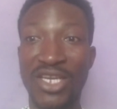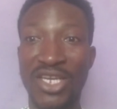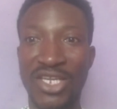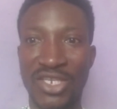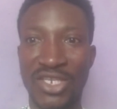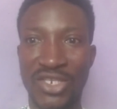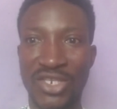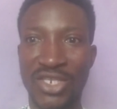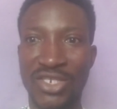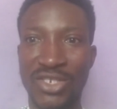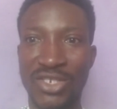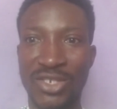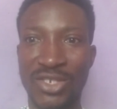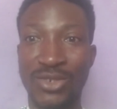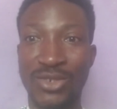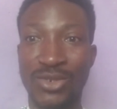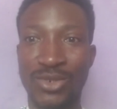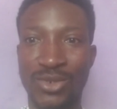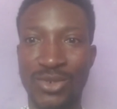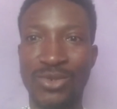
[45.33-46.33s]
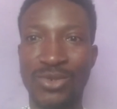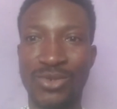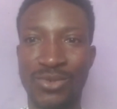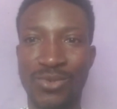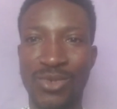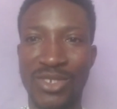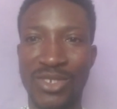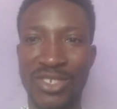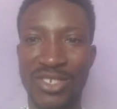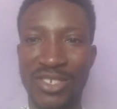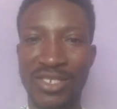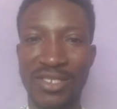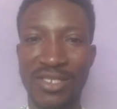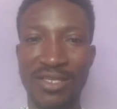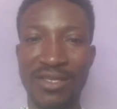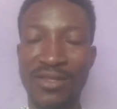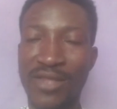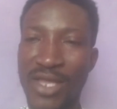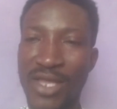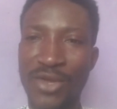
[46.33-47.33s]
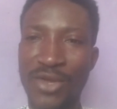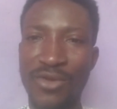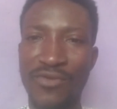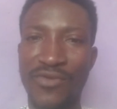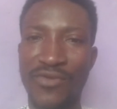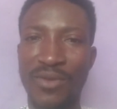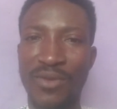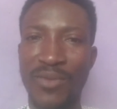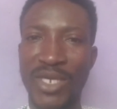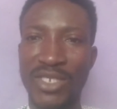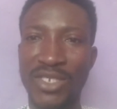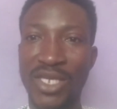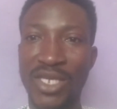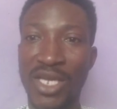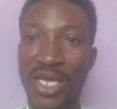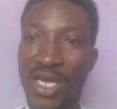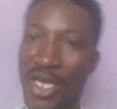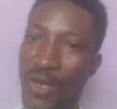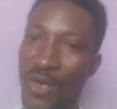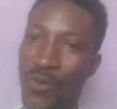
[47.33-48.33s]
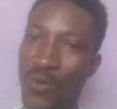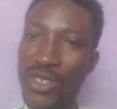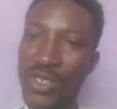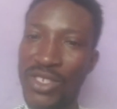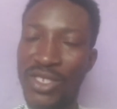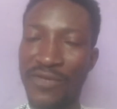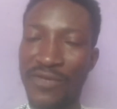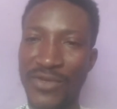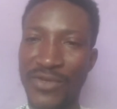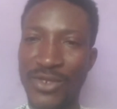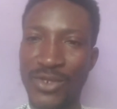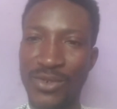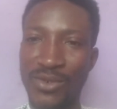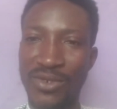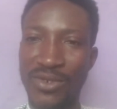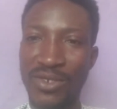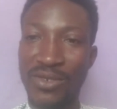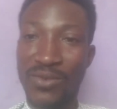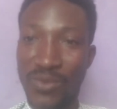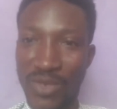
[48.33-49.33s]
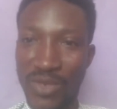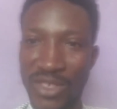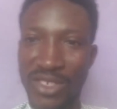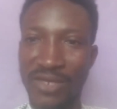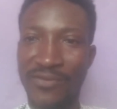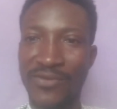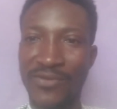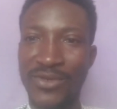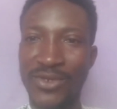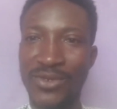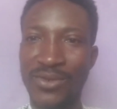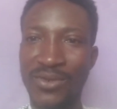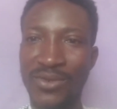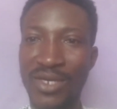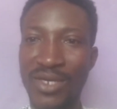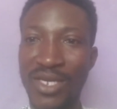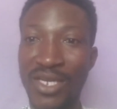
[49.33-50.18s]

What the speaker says: Intention to you to watch. Thank you very much. And watch the video. Watch the video.